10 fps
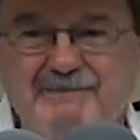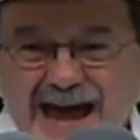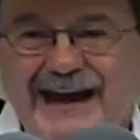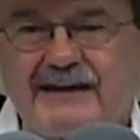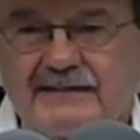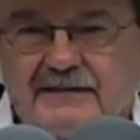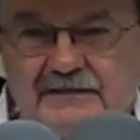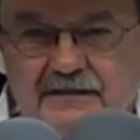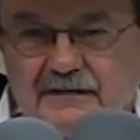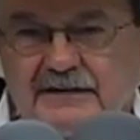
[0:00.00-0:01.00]
back
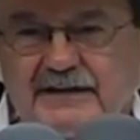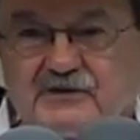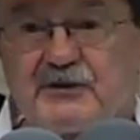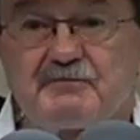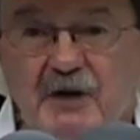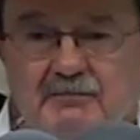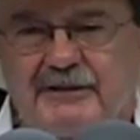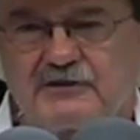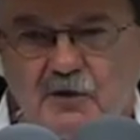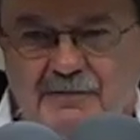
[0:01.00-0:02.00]
uh, into the
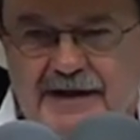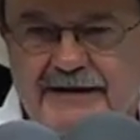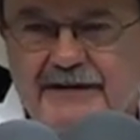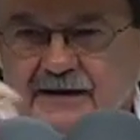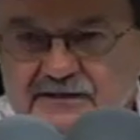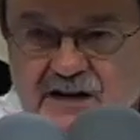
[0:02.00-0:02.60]
public domain,